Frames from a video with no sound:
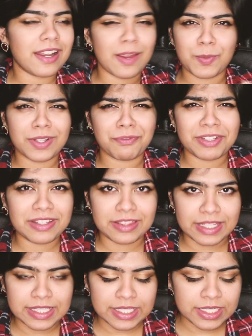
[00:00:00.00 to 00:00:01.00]
and I wouldn't really
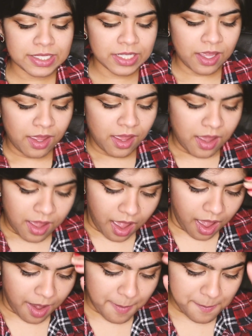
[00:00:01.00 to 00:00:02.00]
like it.
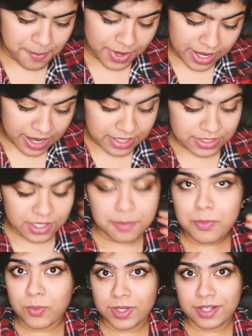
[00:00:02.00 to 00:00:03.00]
Um, but I ended
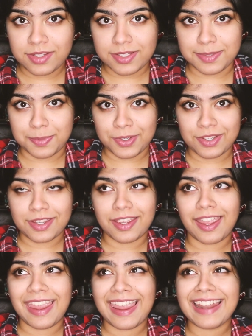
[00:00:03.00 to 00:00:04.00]
up reading this book
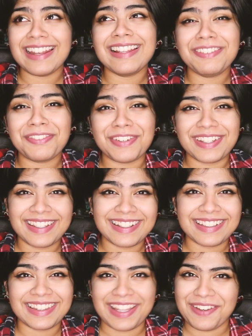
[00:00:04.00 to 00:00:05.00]
and I
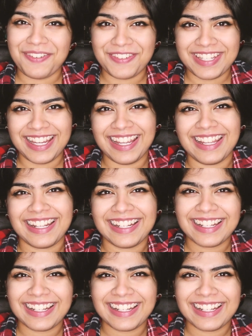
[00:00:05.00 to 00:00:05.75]
freaking loved it.